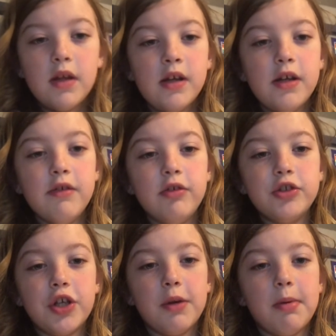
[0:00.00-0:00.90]
Evil
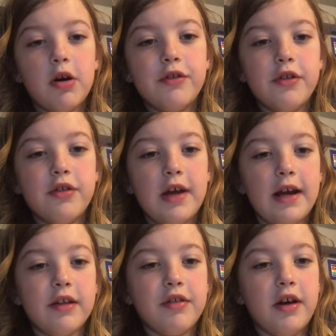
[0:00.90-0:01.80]
Jacob Arts is
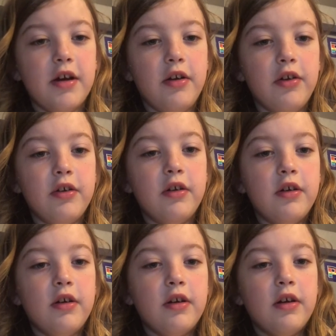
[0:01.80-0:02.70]
exiled,
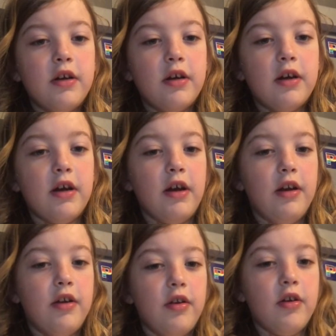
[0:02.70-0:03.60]

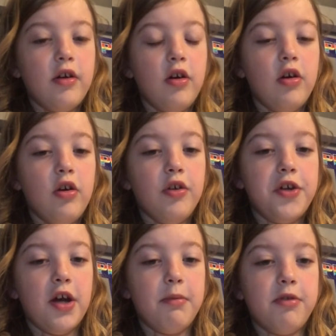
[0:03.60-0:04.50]
and all
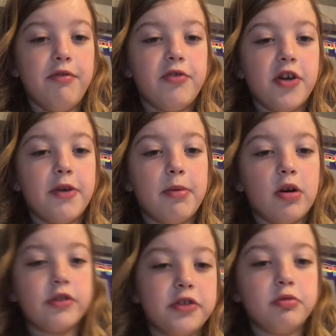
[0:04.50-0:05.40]
types of Jacob
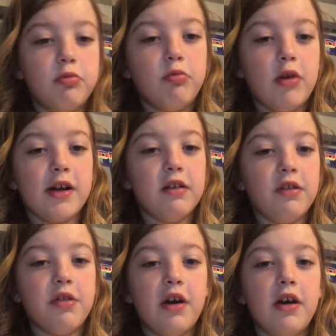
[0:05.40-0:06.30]
Arts
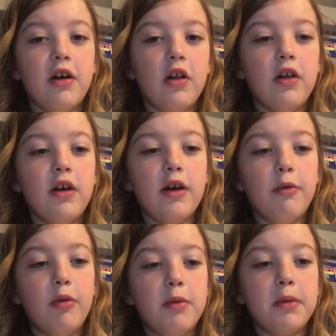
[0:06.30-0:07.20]
reconcile and
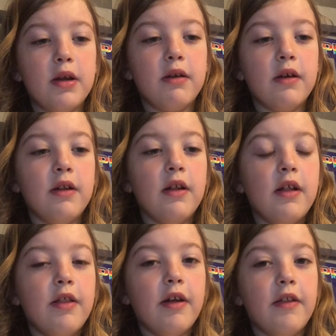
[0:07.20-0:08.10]
remeet.
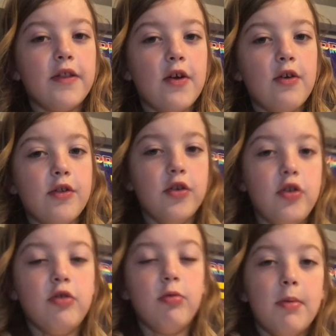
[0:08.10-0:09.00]
Then there is a
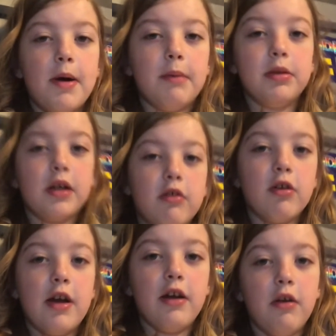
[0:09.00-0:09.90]
new republic
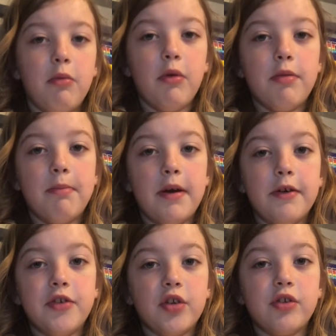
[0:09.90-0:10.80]
created with better
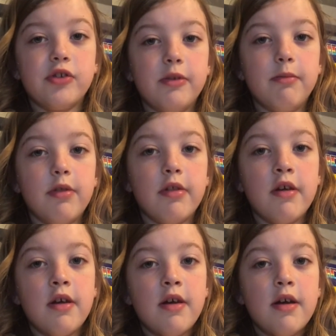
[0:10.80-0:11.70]
systems
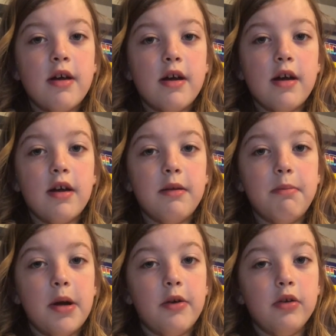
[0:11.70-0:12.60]
and
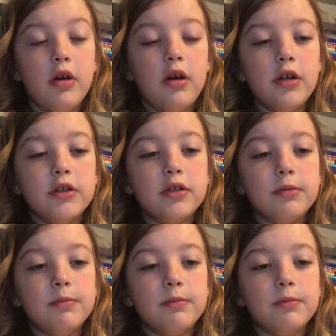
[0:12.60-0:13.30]
better laws.